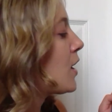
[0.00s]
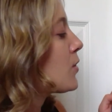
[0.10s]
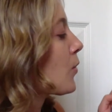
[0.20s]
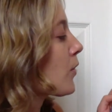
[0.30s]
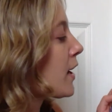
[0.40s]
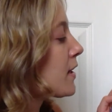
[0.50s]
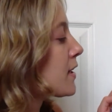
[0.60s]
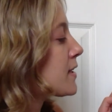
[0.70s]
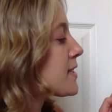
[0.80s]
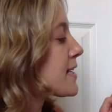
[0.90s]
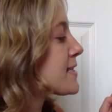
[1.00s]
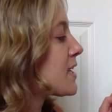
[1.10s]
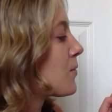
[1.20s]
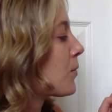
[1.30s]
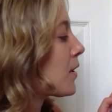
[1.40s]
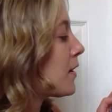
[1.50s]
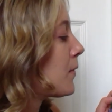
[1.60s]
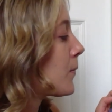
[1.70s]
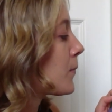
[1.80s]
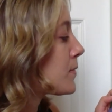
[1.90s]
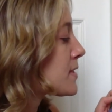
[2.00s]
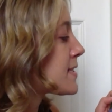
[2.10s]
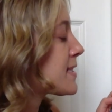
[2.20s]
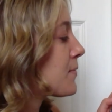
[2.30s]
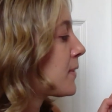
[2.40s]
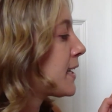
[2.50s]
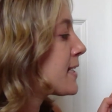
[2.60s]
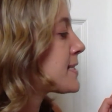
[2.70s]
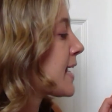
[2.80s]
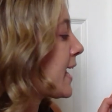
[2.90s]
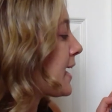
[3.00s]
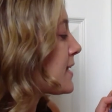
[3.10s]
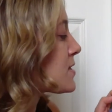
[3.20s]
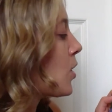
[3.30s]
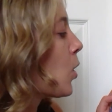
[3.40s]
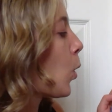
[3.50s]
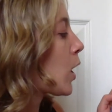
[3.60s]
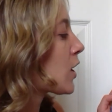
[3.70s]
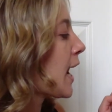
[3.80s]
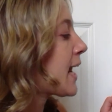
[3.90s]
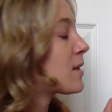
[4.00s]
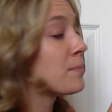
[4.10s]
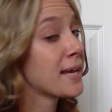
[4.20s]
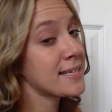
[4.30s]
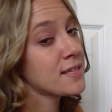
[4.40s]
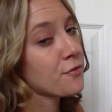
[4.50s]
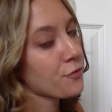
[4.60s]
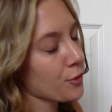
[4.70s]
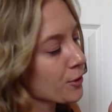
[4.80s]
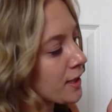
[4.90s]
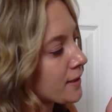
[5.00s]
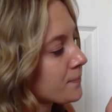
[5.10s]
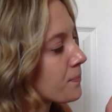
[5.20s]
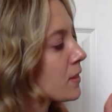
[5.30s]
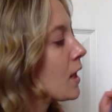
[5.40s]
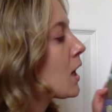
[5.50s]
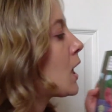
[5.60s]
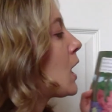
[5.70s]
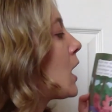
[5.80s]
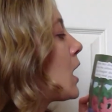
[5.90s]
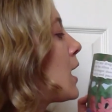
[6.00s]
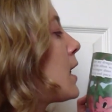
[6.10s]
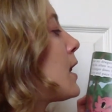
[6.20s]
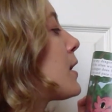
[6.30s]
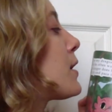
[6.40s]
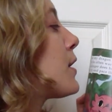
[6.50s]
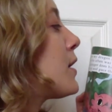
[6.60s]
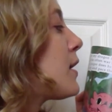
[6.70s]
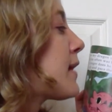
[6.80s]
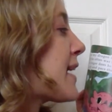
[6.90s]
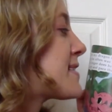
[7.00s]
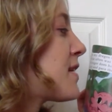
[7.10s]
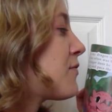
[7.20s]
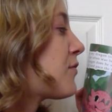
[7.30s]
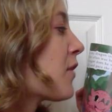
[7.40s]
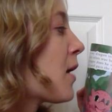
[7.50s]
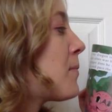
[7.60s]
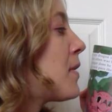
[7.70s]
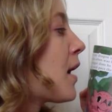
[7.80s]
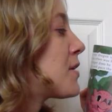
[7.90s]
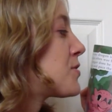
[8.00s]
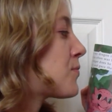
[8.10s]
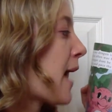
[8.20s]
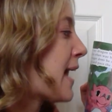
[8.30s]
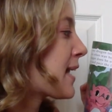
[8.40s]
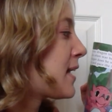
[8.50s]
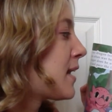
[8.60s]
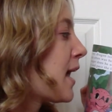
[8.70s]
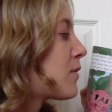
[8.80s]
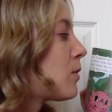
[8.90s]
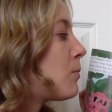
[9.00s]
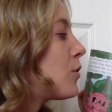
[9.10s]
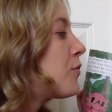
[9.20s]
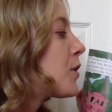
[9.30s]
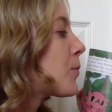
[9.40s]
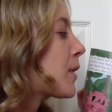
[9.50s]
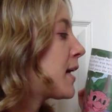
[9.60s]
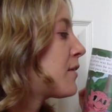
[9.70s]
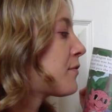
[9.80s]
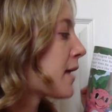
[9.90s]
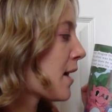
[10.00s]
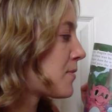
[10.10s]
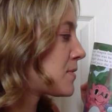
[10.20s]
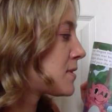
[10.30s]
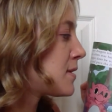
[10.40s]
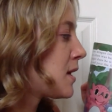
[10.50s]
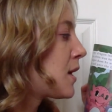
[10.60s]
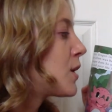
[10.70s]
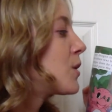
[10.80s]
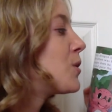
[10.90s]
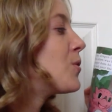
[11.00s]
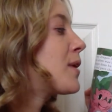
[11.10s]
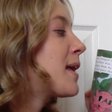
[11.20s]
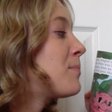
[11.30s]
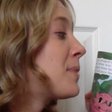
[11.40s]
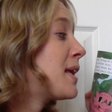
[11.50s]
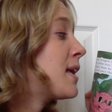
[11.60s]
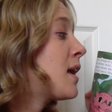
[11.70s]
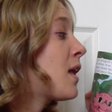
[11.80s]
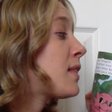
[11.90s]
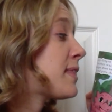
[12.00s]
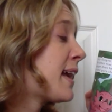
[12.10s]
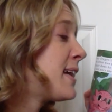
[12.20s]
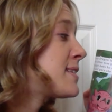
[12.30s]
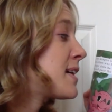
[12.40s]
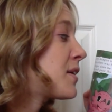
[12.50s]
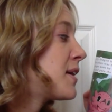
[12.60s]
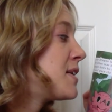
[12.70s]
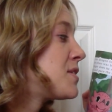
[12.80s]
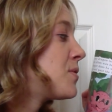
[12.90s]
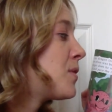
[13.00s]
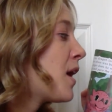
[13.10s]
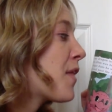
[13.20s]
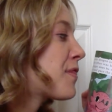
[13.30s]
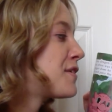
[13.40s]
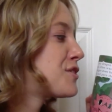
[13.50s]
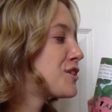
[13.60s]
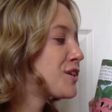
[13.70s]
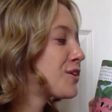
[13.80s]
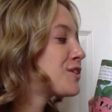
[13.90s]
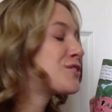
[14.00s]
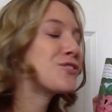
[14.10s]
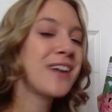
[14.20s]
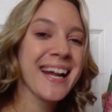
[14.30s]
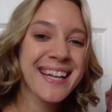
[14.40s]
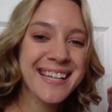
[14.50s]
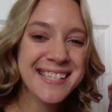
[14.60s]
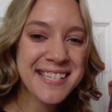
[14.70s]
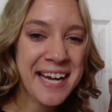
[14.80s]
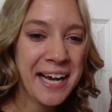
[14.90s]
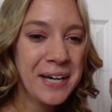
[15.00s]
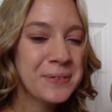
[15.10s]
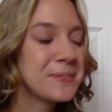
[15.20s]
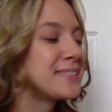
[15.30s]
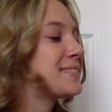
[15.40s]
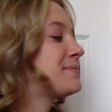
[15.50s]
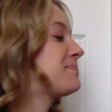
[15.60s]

No longer does he wring his hands or cry and pace the floor. Learn a lesson from a dragon and remove your worried frown. You can be like Didgeridoo, the chillest dragon in town.